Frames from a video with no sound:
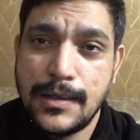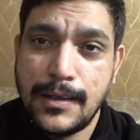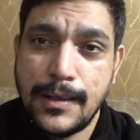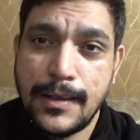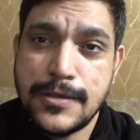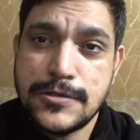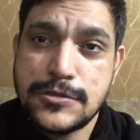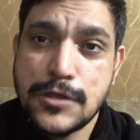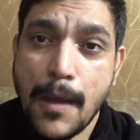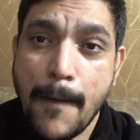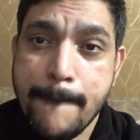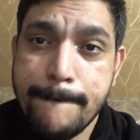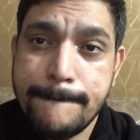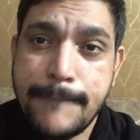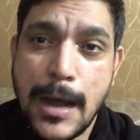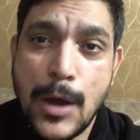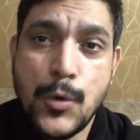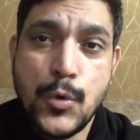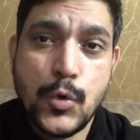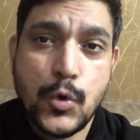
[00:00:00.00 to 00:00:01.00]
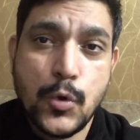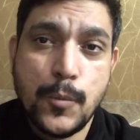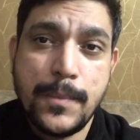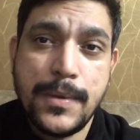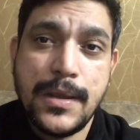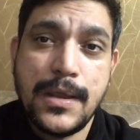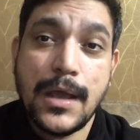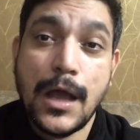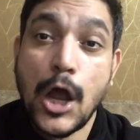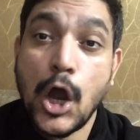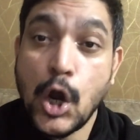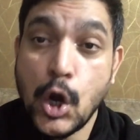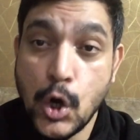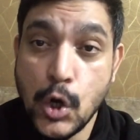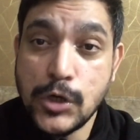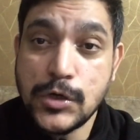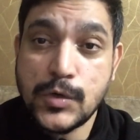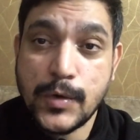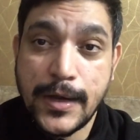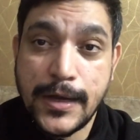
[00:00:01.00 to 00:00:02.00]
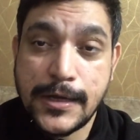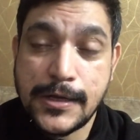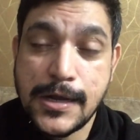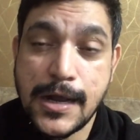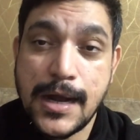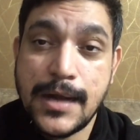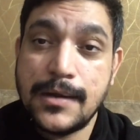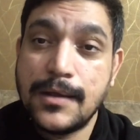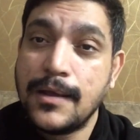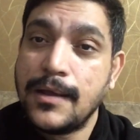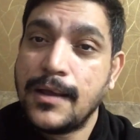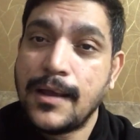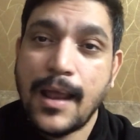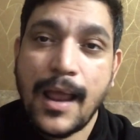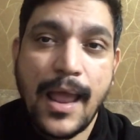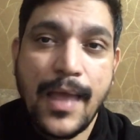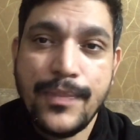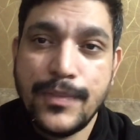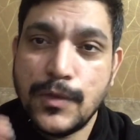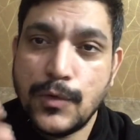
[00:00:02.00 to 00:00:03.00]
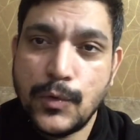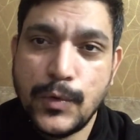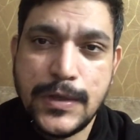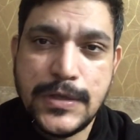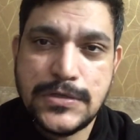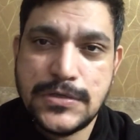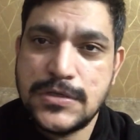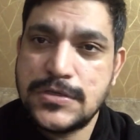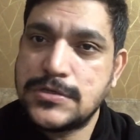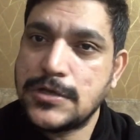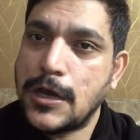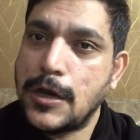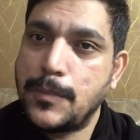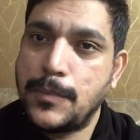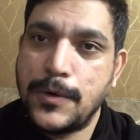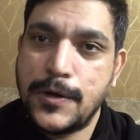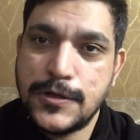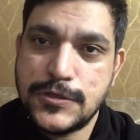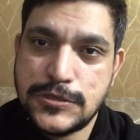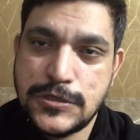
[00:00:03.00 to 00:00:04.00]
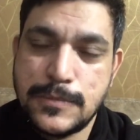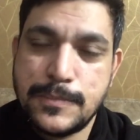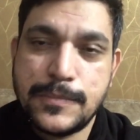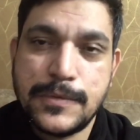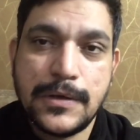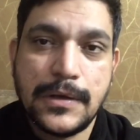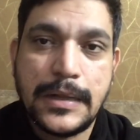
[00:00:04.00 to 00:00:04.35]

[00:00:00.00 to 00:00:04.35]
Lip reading: is bound to be a good credit card, and the reasons are pretty simple.